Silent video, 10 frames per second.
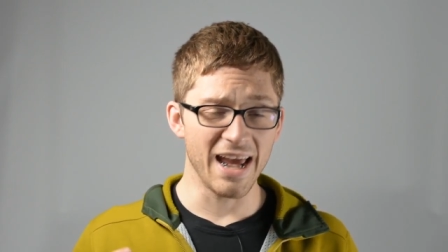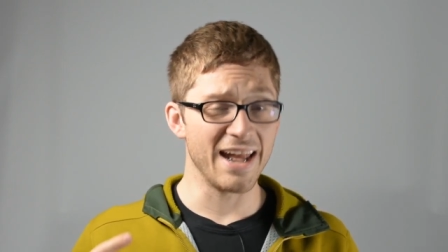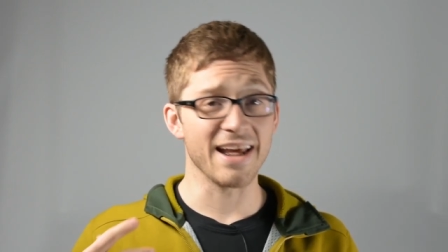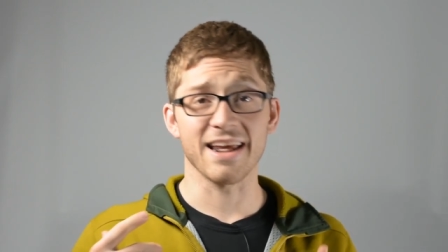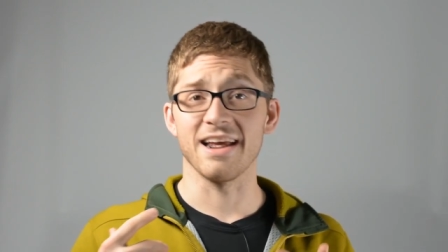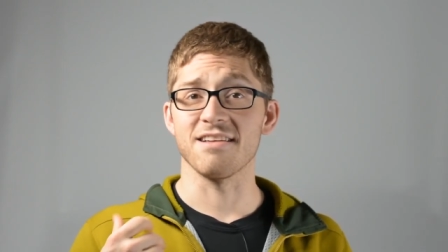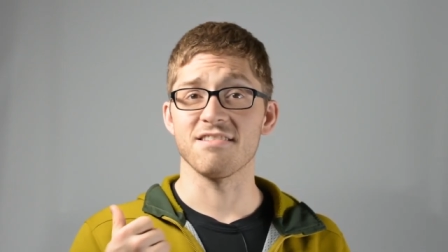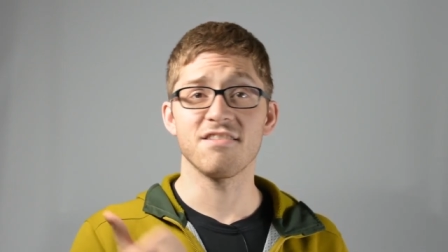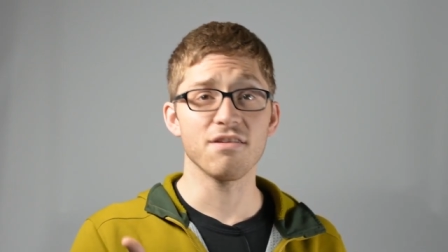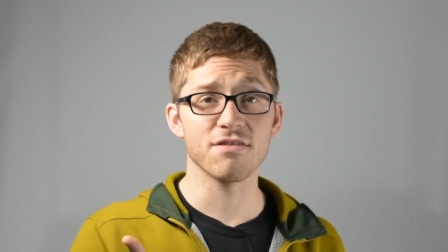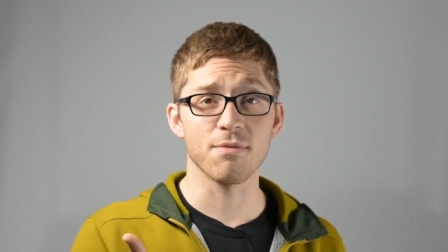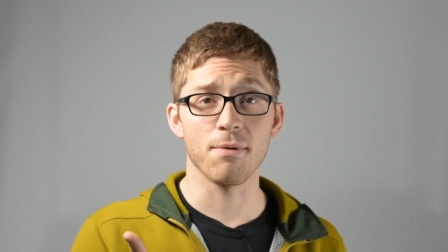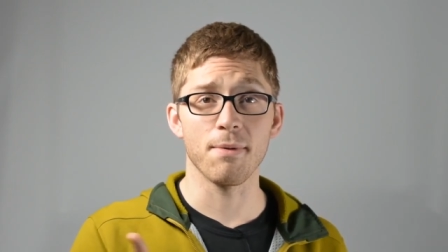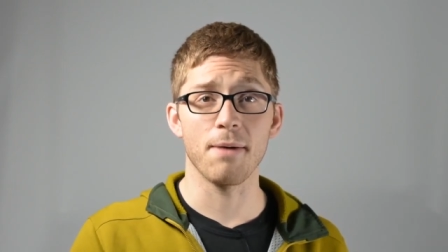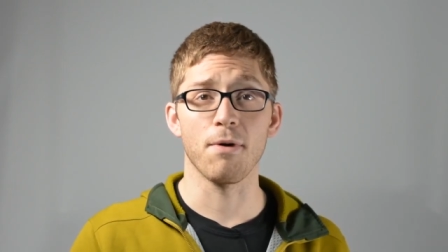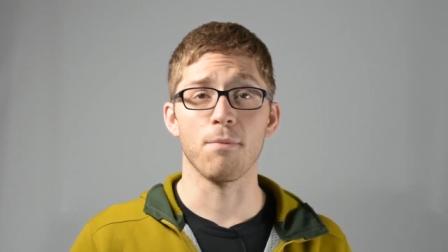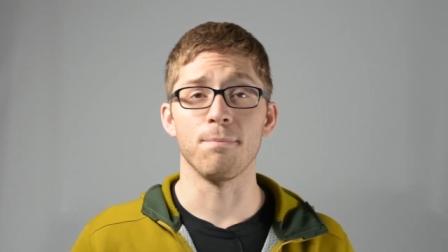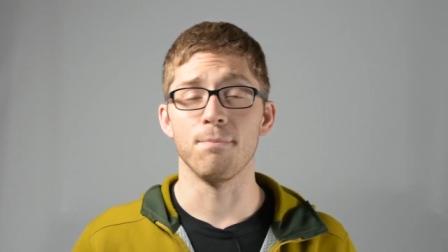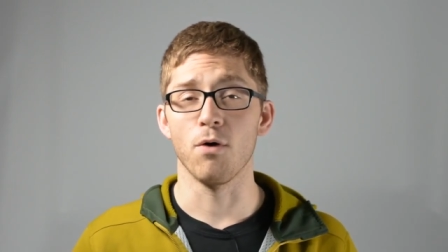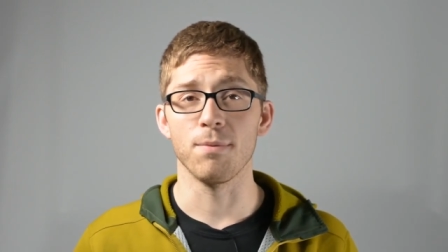and it can steal some of my
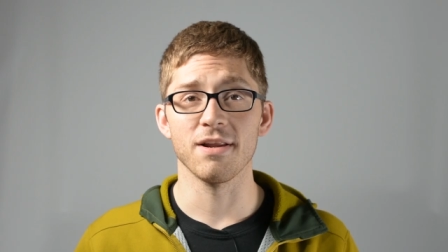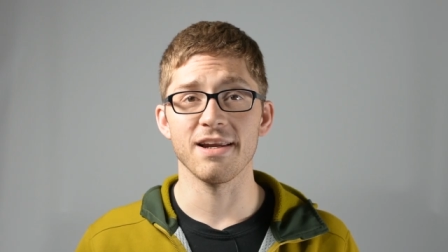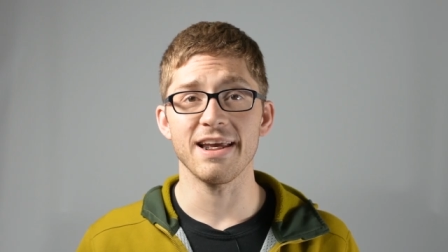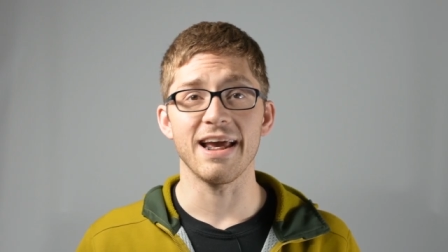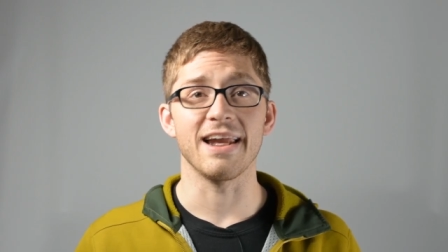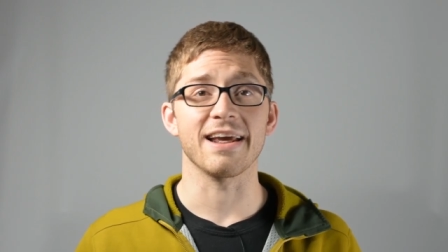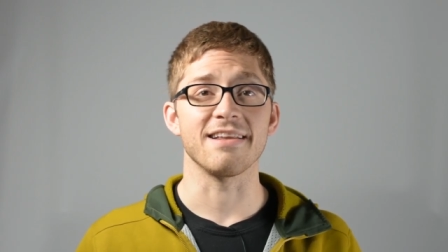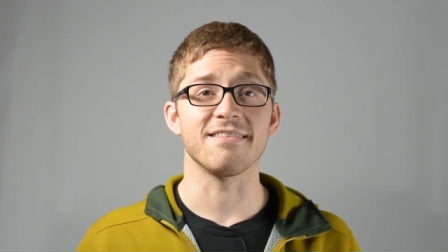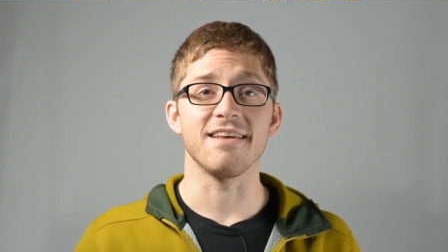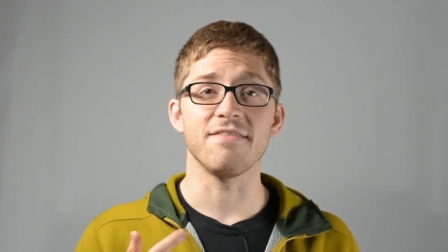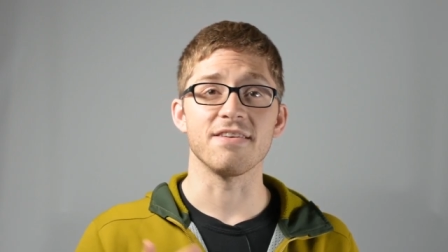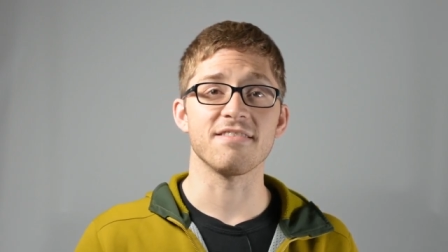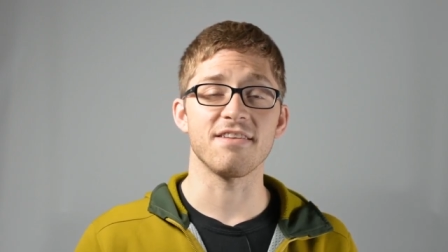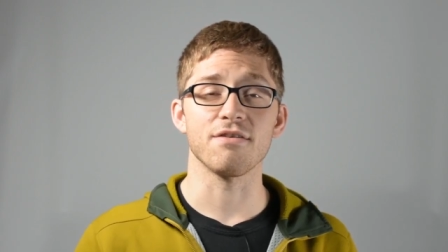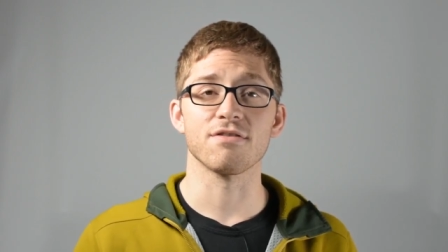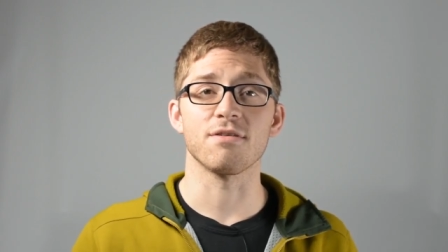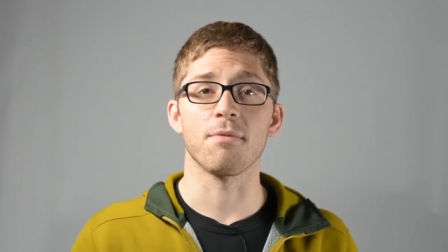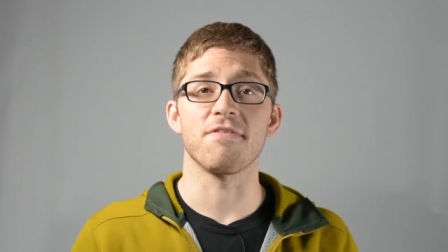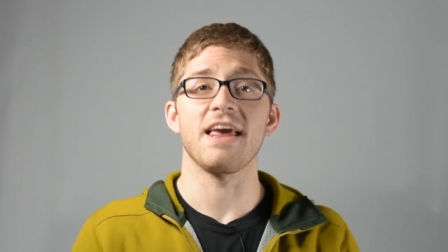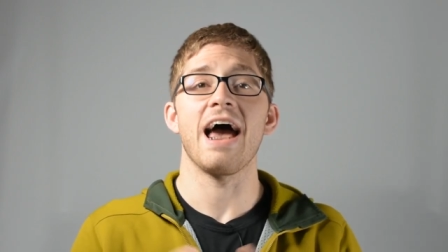mobility and it can even steal
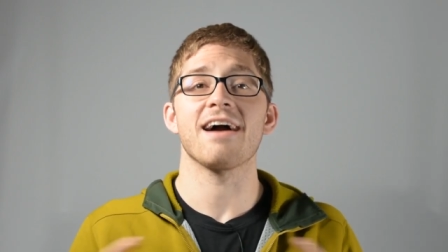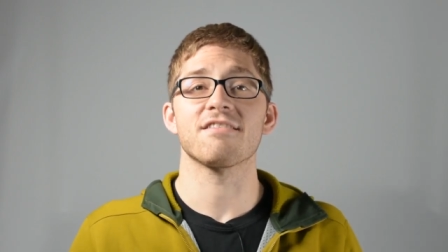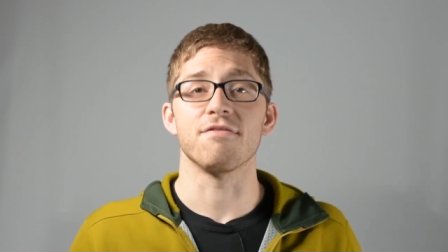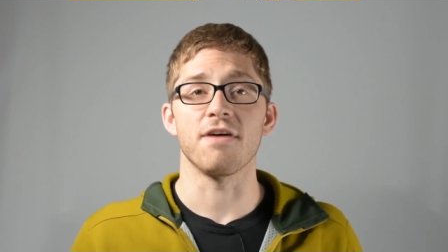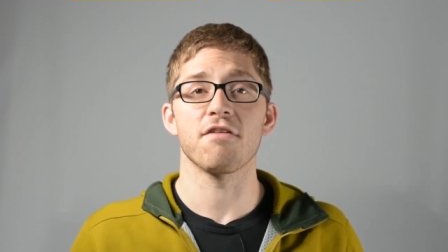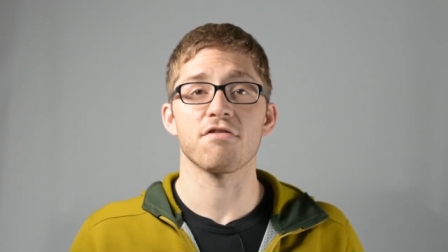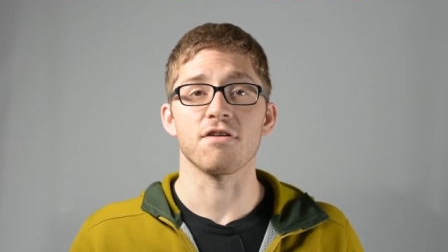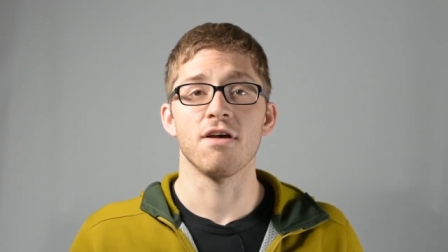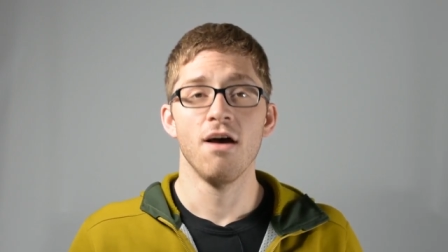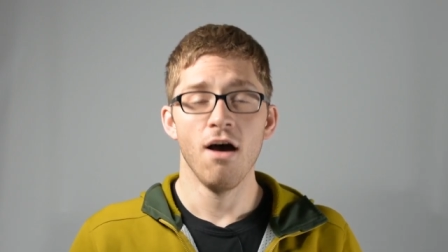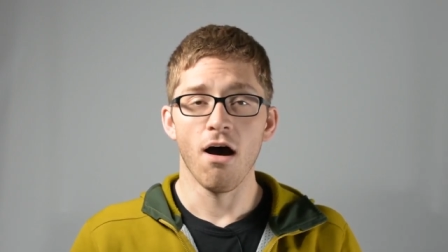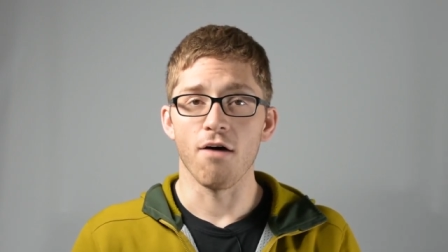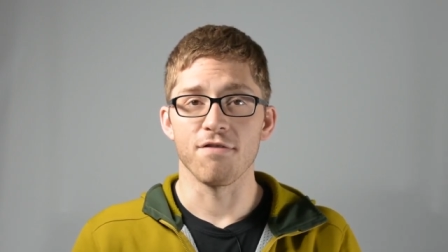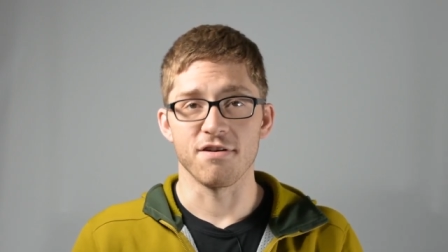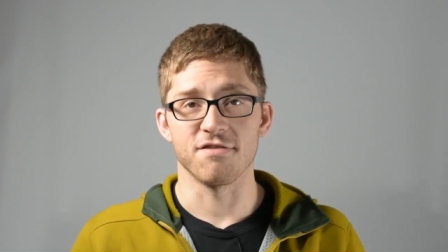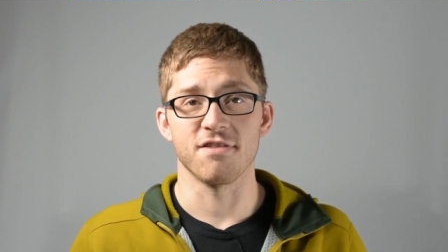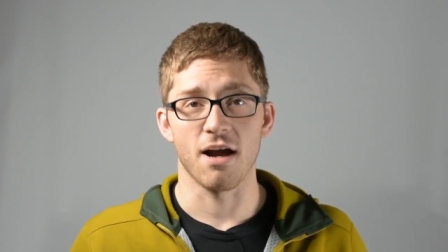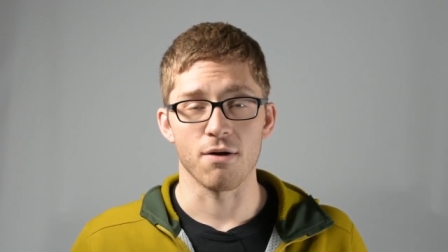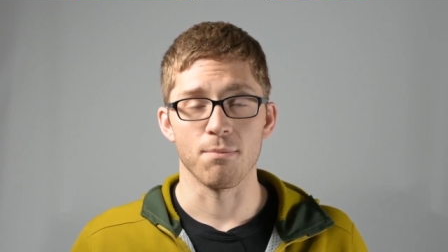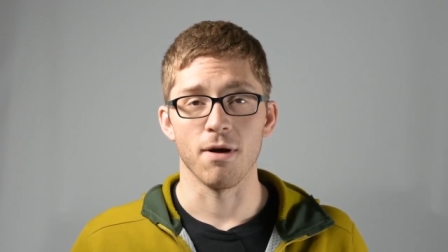some of the activation of the
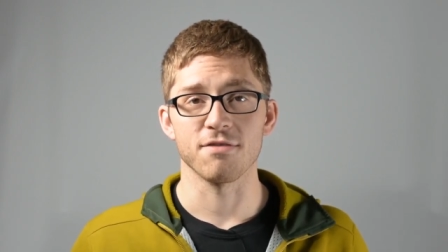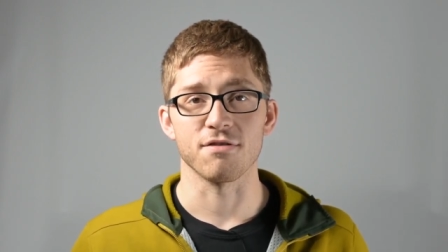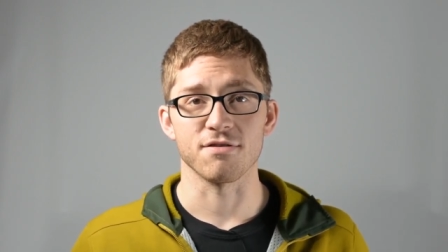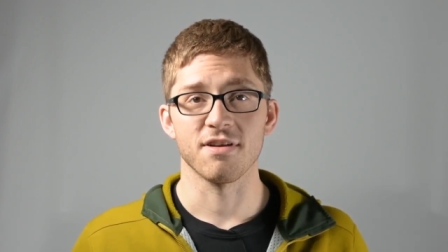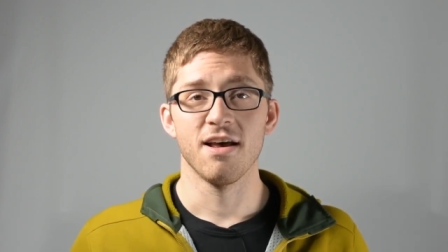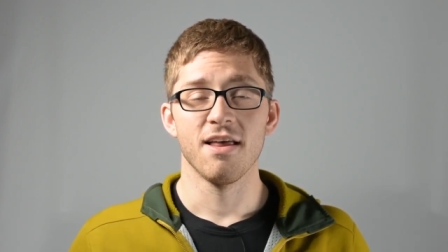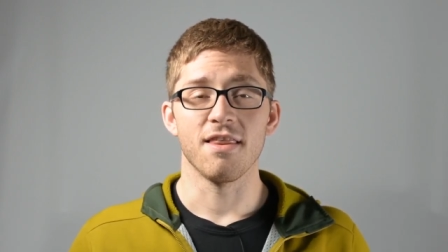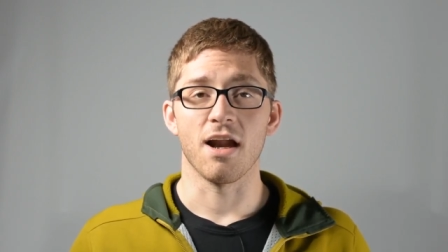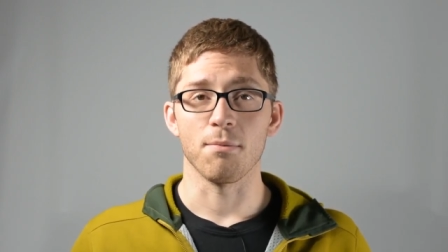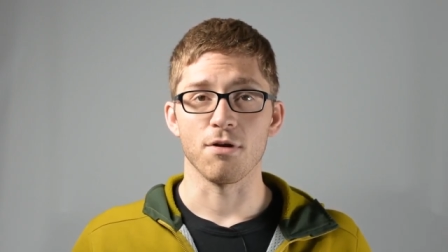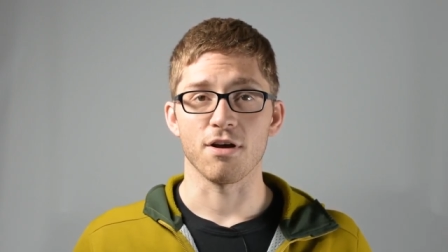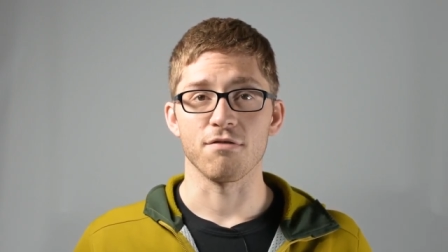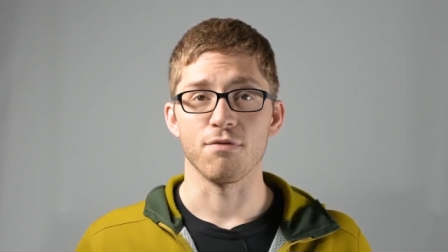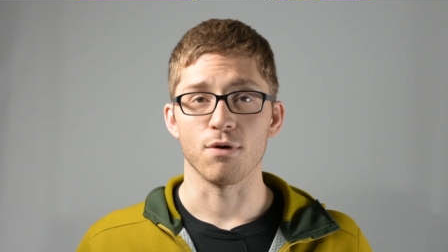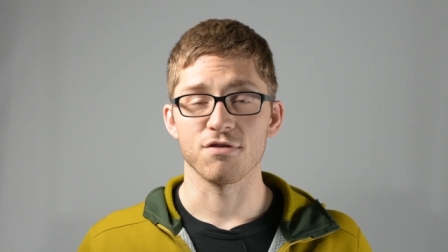desired muscles that I'm looking for.